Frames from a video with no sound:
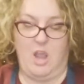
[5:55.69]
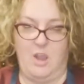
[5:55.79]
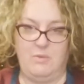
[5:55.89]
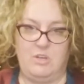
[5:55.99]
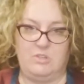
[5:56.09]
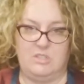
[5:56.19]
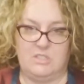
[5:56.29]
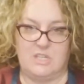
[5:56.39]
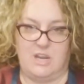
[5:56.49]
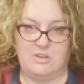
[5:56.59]
I would use an
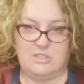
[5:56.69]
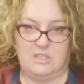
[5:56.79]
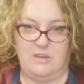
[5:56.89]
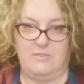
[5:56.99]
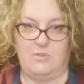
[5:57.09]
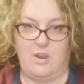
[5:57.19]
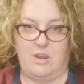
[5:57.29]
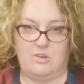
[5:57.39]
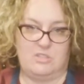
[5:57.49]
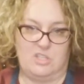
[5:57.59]
entire sleeve of
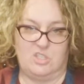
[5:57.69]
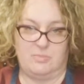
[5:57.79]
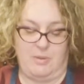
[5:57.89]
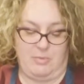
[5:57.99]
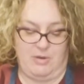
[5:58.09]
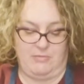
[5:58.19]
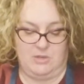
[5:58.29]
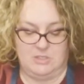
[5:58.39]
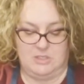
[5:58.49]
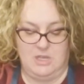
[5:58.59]
crackers. That's just my
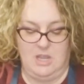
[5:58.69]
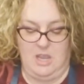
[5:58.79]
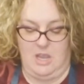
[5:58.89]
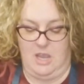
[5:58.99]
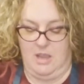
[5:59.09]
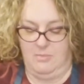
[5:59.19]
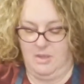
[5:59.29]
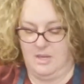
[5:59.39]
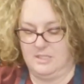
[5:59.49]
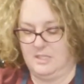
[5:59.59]
preference.
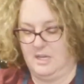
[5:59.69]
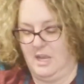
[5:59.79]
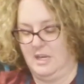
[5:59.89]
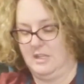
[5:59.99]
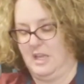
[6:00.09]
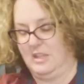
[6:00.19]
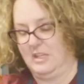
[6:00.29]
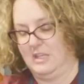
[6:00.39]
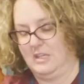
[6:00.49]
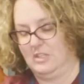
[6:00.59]
Like I said, I
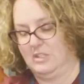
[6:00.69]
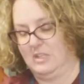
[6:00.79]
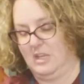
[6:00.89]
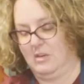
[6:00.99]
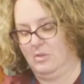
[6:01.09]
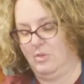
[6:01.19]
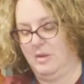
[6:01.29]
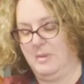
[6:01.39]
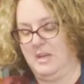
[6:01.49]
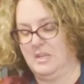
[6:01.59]
think that just that
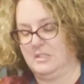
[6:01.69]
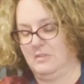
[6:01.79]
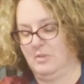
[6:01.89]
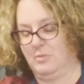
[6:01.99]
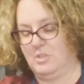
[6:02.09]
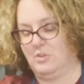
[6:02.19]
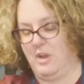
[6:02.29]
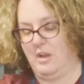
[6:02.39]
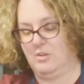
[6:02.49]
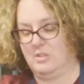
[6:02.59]
creaminess of the Ritz
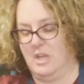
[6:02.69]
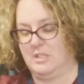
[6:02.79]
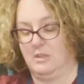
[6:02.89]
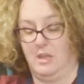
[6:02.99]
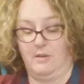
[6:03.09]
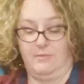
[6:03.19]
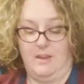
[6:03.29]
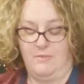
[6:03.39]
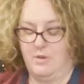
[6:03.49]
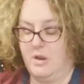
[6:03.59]
crackers adds a of
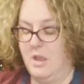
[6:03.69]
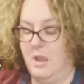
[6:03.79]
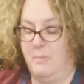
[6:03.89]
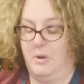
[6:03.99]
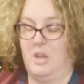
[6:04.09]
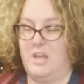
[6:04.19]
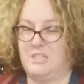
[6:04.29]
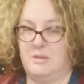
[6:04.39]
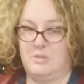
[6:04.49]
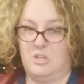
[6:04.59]
flavor. But a lot
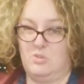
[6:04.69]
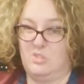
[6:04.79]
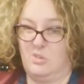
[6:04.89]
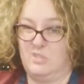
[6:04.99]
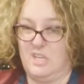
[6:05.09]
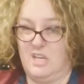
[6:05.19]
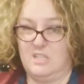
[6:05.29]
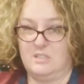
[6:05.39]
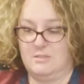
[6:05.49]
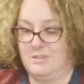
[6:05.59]
of times I use
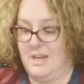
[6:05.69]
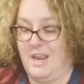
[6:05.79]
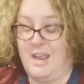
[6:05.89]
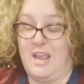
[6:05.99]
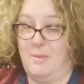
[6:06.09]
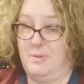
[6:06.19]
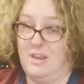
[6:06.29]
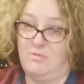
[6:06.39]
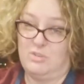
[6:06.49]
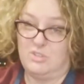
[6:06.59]
saltines. Today I happen
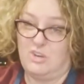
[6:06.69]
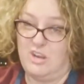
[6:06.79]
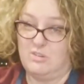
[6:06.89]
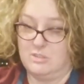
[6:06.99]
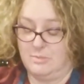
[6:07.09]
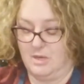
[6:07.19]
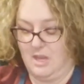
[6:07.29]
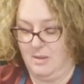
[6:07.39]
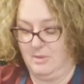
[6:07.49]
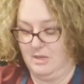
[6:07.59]
to have Ritz crackers in my
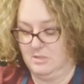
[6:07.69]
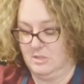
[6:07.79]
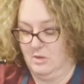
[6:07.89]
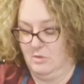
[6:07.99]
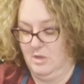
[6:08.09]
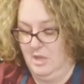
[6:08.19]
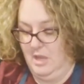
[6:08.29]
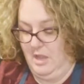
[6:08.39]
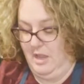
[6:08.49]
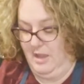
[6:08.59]
cabinet. So
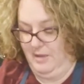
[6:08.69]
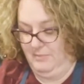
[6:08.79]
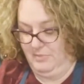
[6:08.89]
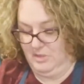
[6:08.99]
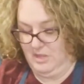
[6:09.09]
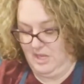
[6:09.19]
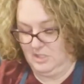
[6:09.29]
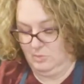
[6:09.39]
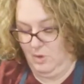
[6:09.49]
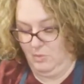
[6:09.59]

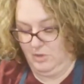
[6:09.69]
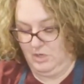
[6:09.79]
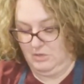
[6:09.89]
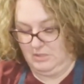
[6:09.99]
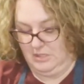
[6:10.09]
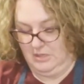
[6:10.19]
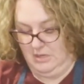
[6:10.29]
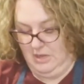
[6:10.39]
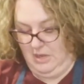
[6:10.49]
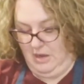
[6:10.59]
that's what we're using.
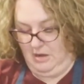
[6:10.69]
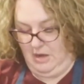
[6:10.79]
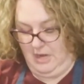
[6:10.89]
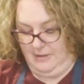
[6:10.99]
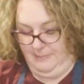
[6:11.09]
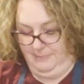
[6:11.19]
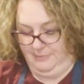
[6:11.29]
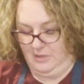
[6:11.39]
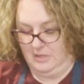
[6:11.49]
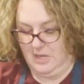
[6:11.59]
All right.
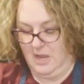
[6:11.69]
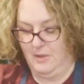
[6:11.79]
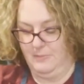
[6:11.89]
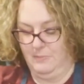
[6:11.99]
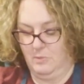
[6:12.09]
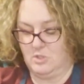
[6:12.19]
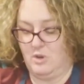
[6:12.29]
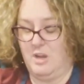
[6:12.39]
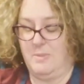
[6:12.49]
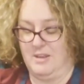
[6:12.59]
Now, what's
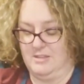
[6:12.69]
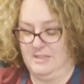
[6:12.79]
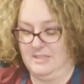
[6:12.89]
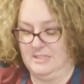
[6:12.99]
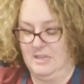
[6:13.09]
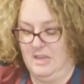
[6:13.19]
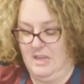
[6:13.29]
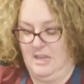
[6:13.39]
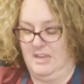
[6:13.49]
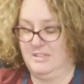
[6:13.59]
great about this
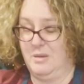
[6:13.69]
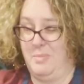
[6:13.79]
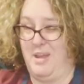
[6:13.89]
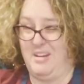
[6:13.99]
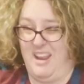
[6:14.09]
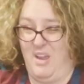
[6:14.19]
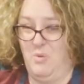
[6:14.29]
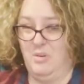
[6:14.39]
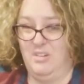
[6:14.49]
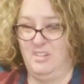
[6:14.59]
is in about an
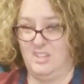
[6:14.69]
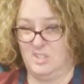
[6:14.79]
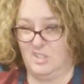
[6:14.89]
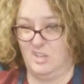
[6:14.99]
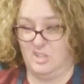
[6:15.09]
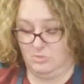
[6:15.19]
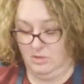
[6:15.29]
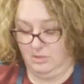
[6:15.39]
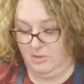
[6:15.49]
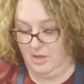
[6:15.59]
hour, it's
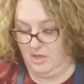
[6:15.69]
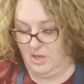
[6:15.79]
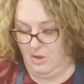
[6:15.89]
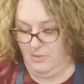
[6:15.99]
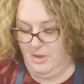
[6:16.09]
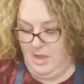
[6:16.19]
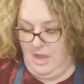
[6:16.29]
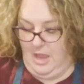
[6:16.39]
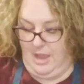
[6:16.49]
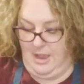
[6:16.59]
really ready to go.
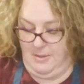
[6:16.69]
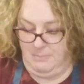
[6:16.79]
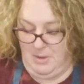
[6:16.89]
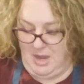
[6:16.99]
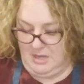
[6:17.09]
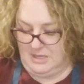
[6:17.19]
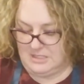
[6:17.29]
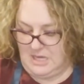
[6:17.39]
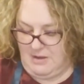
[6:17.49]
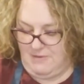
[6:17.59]
But like
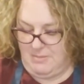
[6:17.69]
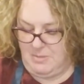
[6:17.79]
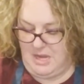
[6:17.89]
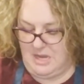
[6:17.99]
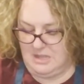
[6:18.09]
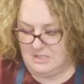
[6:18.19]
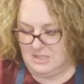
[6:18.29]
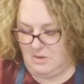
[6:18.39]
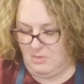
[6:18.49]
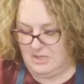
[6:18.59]
say if I'm making this
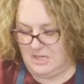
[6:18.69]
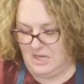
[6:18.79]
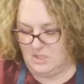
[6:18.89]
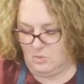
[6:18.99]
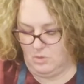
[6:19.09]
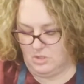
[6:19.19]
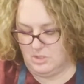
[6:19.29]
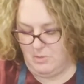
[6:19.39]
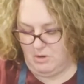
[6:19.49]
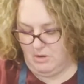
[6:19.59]
and I want to take it to work
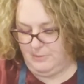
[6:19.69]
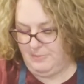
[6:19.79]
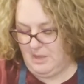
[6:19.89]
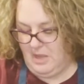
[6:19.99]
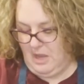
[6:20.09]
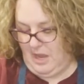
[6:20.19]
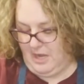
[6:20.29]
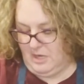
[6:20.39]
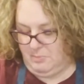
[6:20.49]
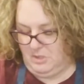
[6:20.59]
tomorrow,
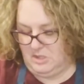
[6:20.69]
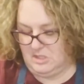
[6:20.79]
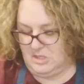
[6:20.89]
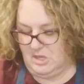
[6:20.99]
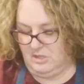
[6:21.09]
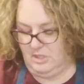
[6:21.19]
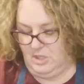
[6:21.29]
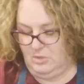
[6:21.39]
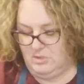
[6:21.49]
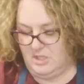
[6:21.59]
I could put this on
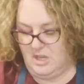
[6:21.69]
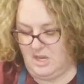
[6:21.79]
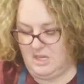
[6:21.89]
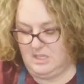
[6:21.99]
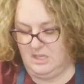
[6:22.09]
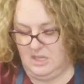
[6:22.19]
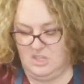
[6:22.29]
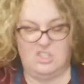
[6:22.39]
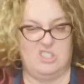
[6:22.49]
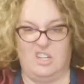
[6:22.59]
low tonight
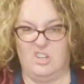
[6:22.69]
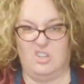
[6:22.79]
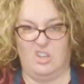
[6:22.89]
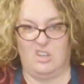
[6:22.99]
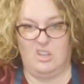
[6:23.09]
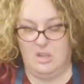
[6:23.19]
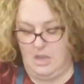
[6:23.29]
and just let it cook.